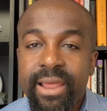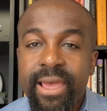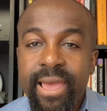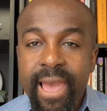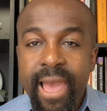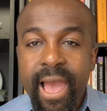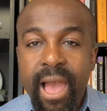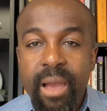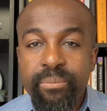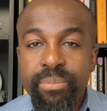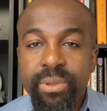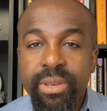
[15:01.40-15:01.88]
are
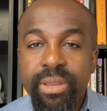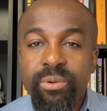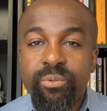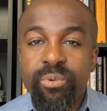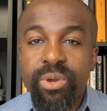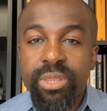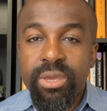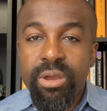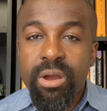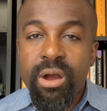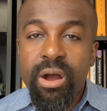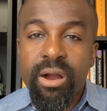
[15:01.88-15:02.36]
happening
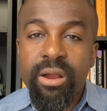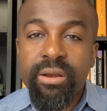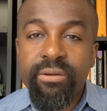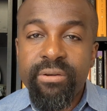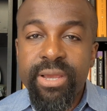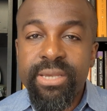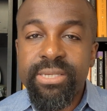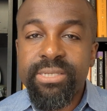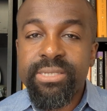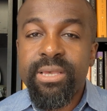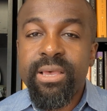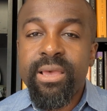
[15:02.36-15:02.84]
with
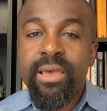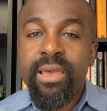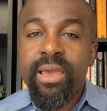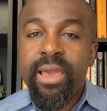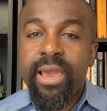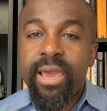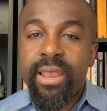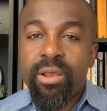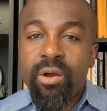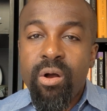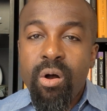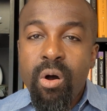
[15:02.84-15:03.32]
Congress,
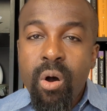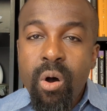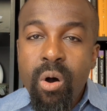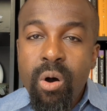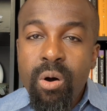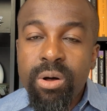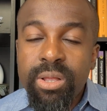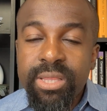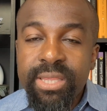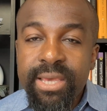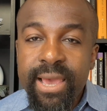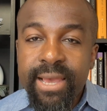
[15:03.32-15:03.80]
and
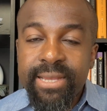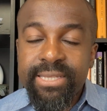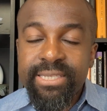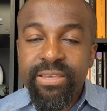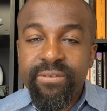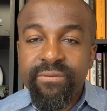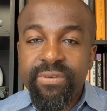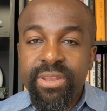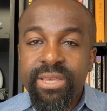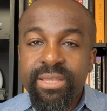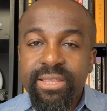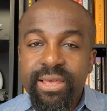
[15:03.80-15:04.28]
all the
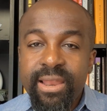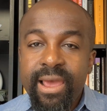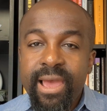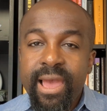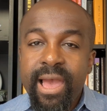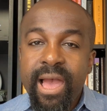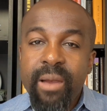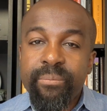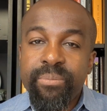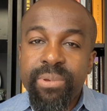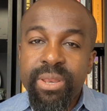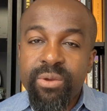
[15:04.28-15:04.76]
activity that are
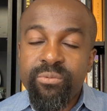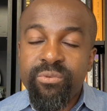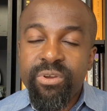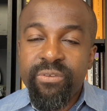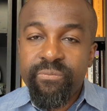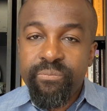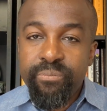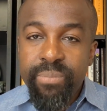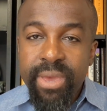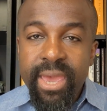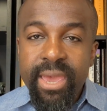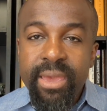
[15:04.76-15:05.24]
happening
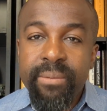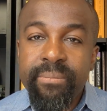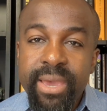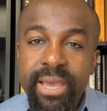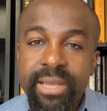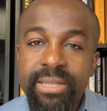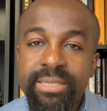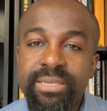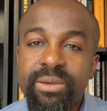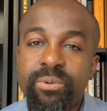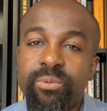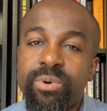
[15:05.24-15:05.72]
with
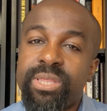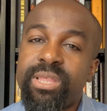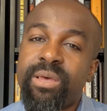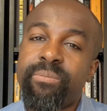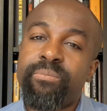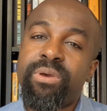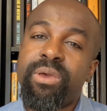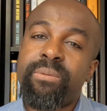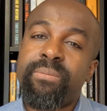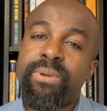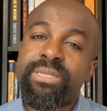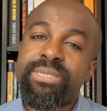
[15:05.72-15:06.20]
payments, and whether
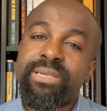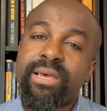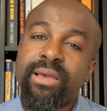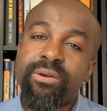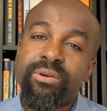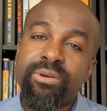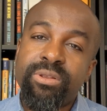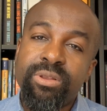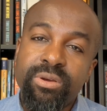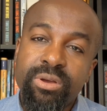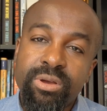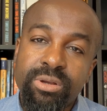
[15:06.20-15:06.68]
payments are
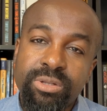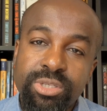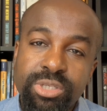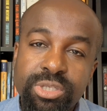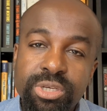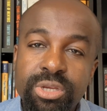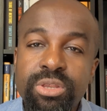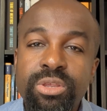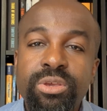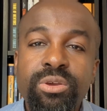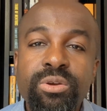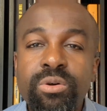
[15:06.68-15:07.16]
going to
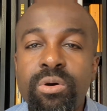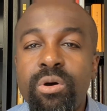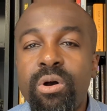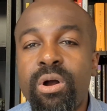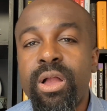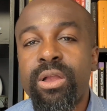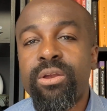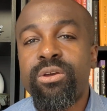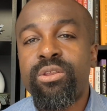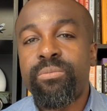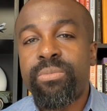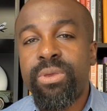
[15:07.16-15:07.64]
continue or are
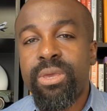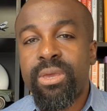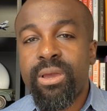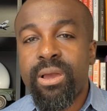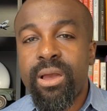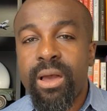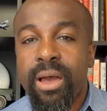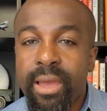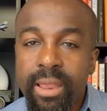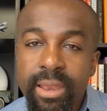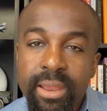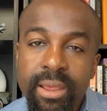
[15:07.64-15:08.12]
going to be
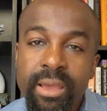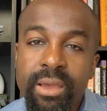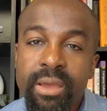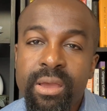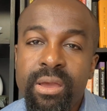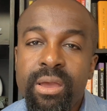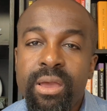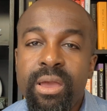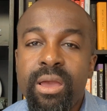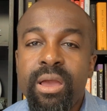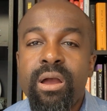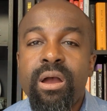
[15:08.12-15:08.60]
cut.
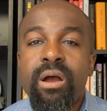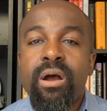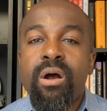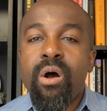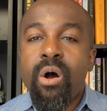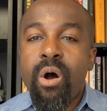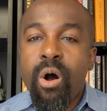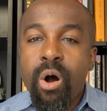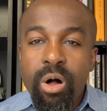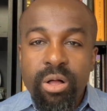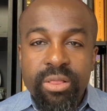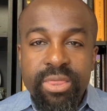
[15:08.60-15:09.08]

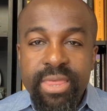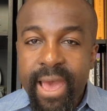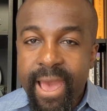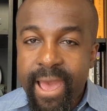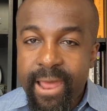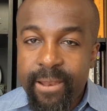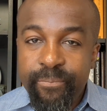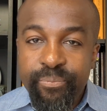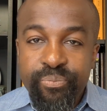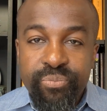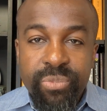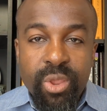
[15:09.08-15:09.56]
All
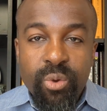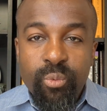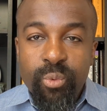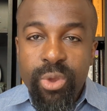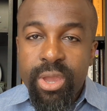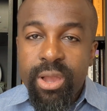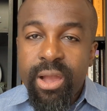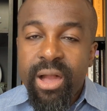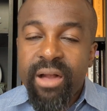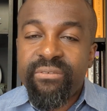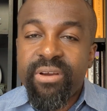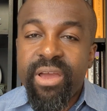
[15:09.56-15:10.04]
that, we
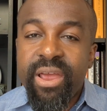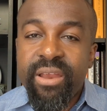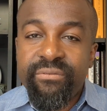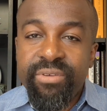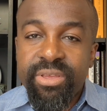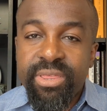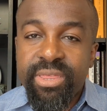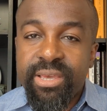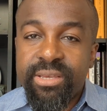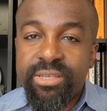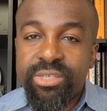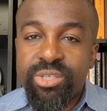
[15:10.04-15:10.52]
cover
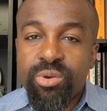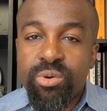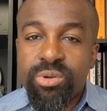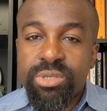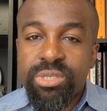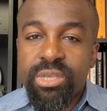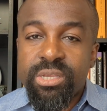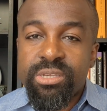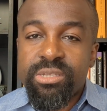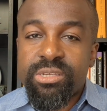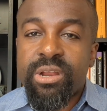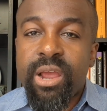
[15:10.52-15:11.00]
everything. So
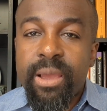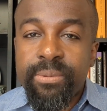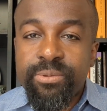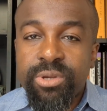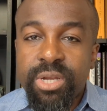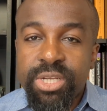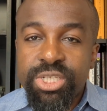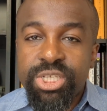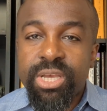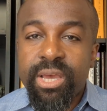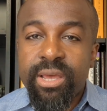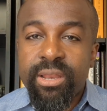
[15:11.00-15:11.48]
subscribe to our
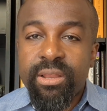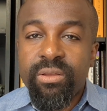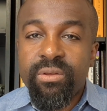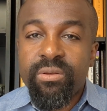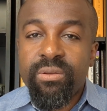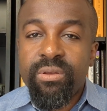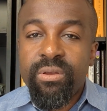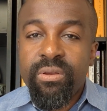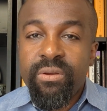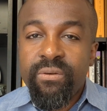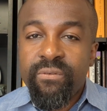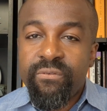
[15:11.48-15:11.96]
channel
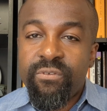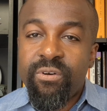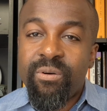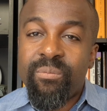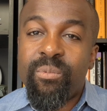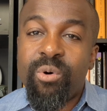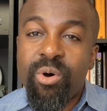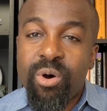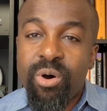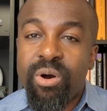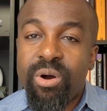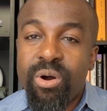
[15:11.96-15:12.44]
for
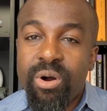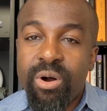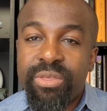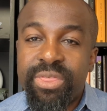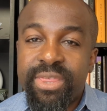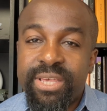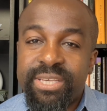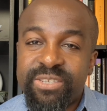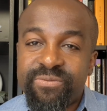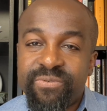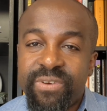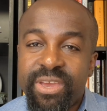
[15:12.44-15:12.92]
more on
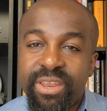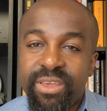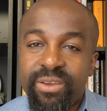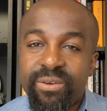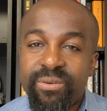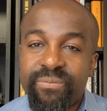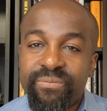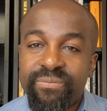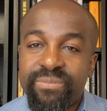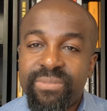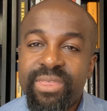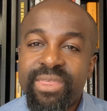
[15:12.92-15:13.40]
this video.
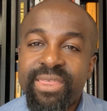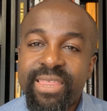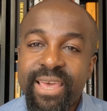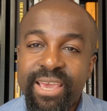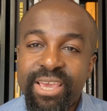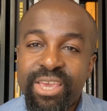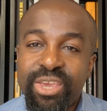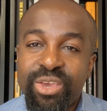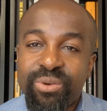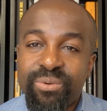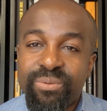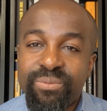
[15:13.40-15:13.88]

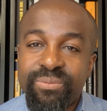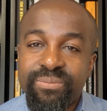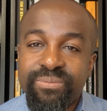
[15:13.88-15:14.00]
Thank you.